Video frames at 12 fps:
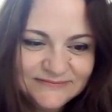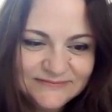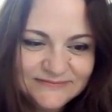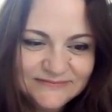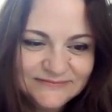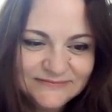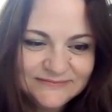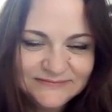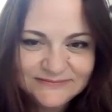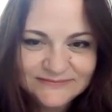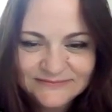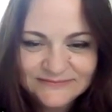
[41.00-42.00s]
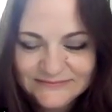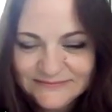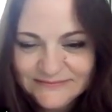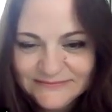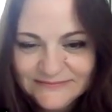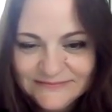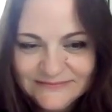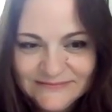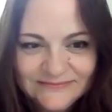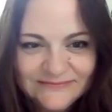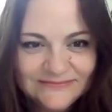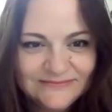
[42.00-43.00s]

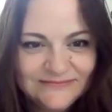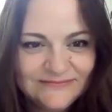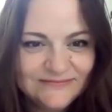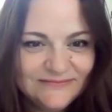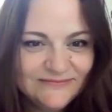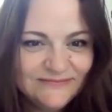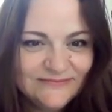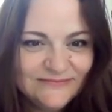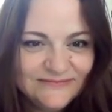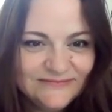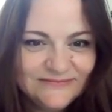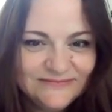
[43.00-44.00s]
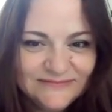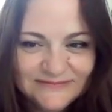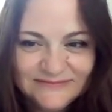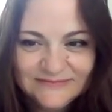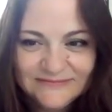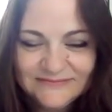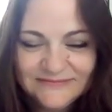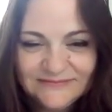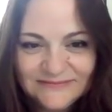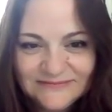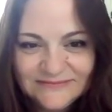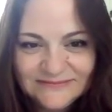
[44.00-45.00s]

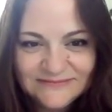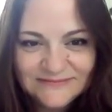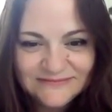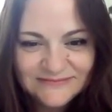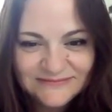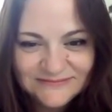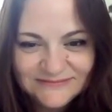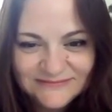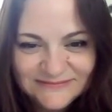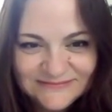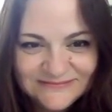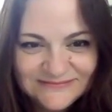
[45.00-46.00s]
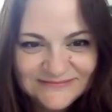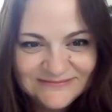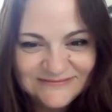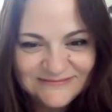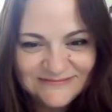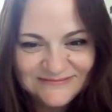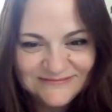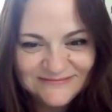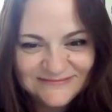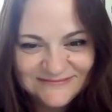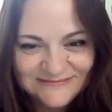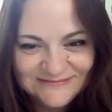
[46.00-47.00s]

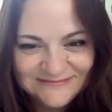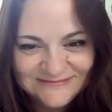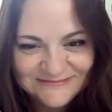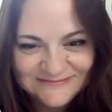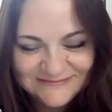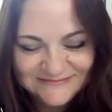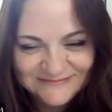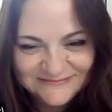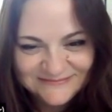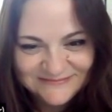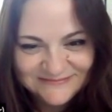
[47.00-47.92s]
(not speaking)